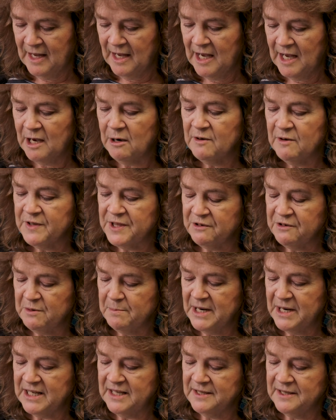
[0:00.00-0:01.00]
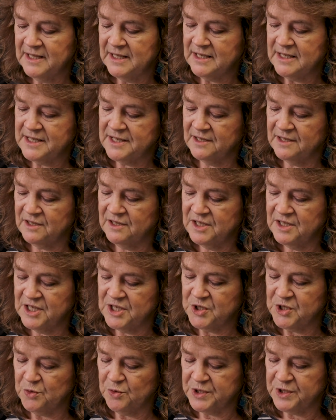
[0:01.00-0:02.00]
However, there are many things that can
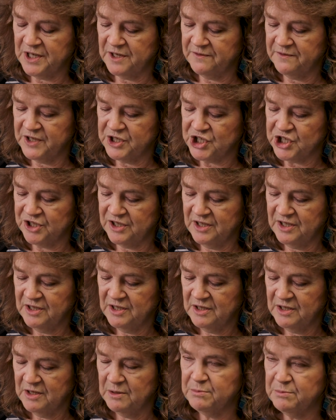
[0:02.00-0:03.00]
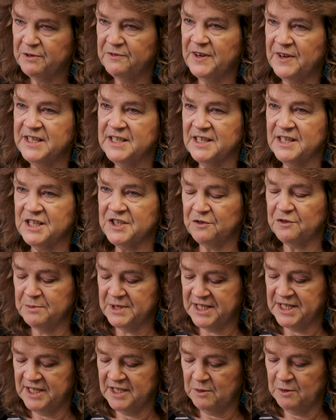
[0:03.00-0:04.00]
distort our vision and prevent us from
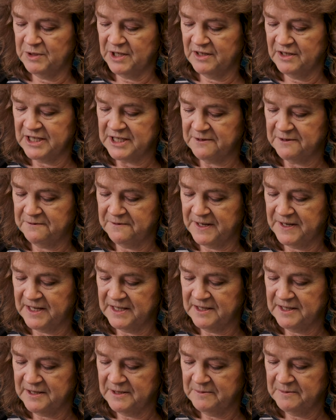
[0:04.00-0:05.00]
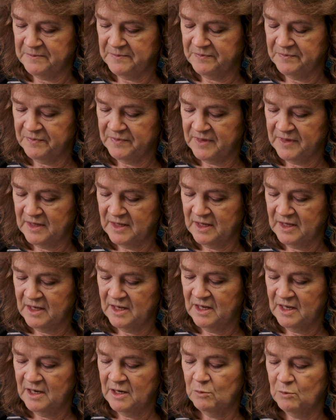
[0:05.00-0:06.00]
seeing with eyes of faith.
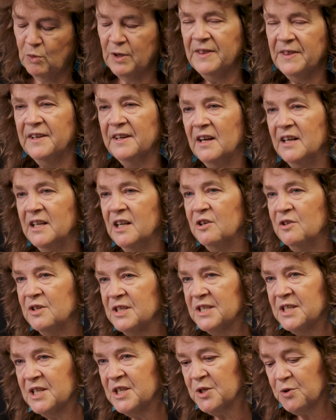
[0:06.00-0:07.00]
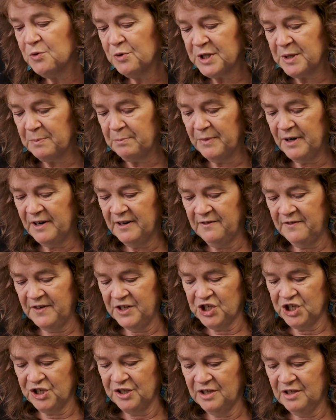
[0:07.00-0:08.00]
And one thing I know has distorted my
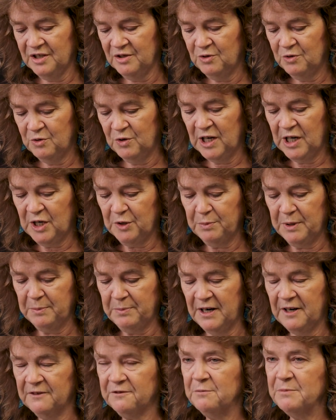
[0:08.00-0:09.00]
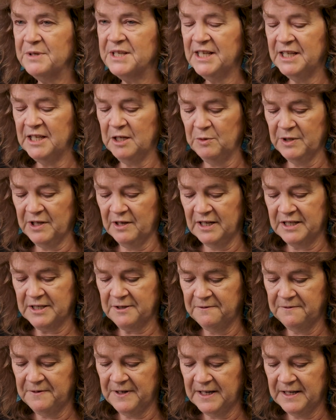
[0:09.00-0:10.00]
vision or held me back from seeing with eyes
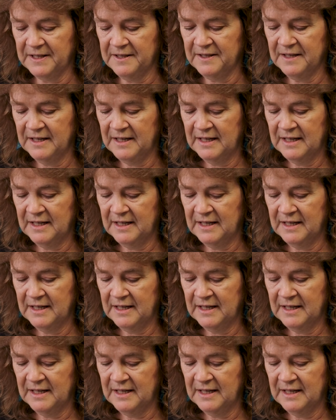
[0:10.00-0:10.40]
of faith